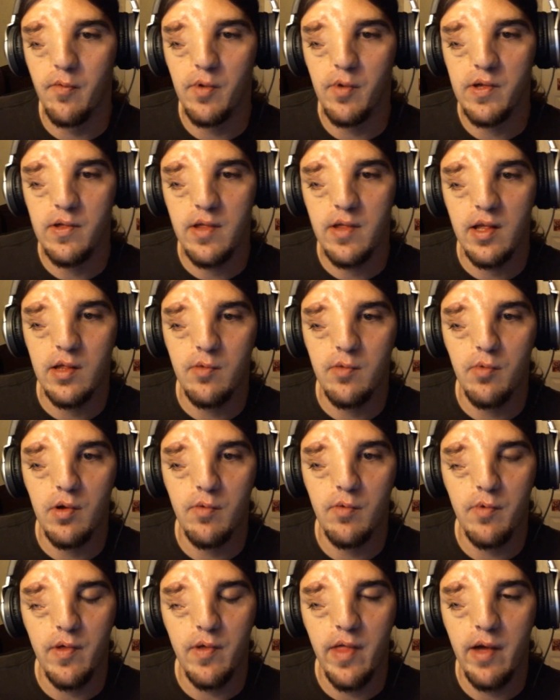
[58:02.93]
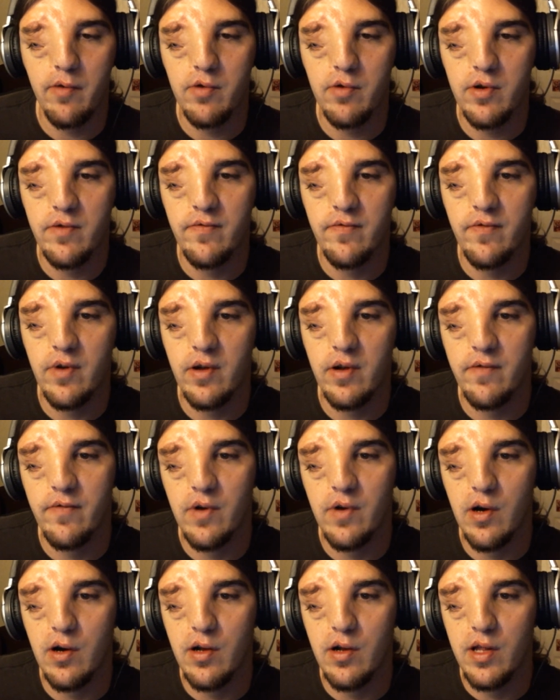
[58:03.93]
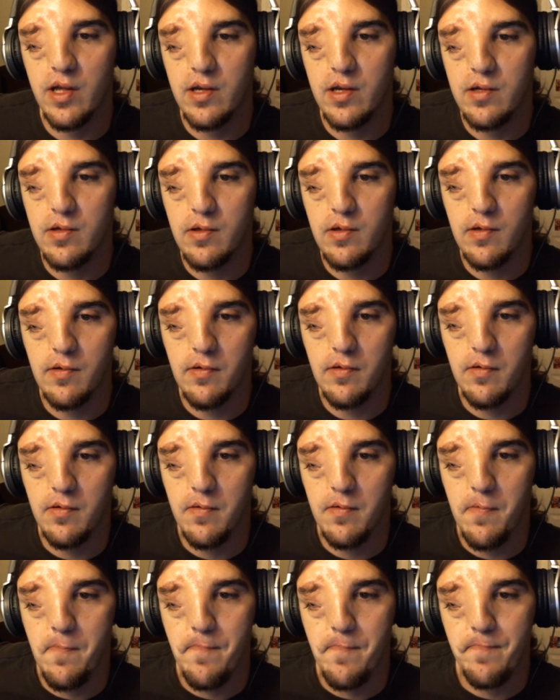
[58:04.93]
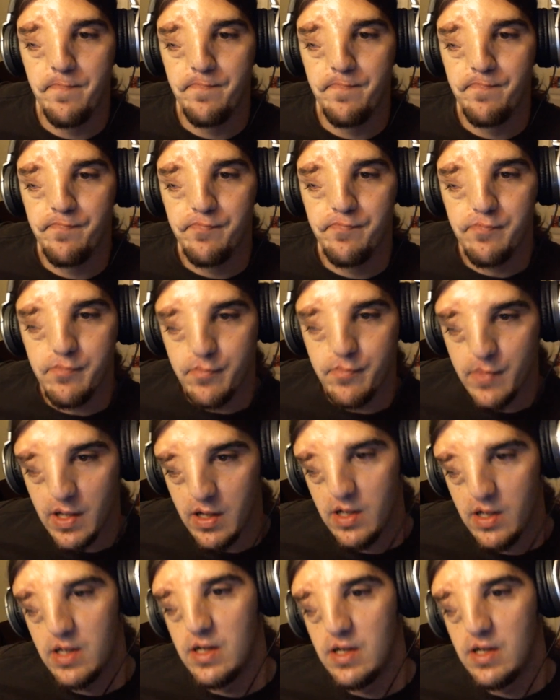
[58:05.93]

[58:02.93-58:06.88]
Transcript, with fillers: like wasn't that the one where they were in front of an audience? Yeah, it was live.